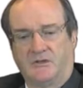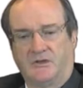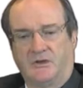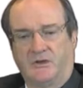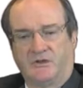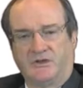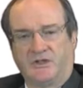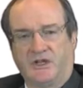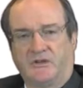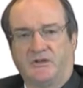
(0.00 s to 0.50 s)

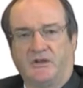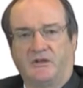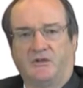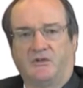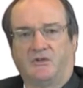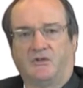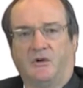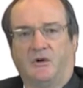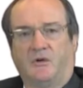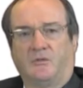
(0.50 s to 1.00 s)
There is nothing
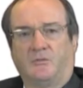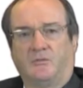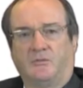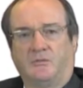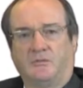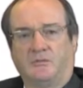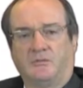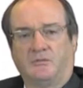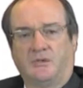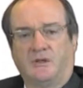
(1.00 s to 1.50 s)
to stop
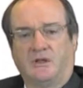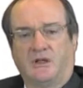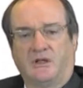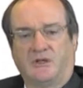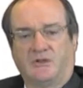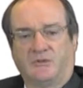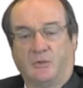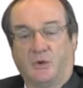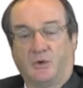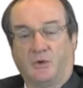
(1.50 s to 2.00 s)

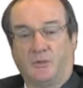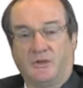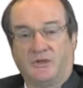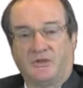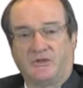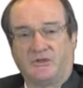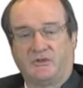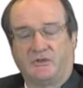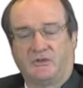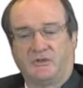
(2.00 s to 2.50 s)
a small
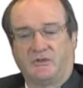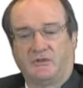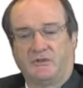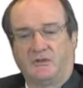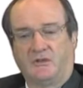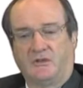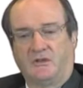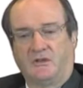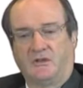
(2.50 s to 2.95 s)
business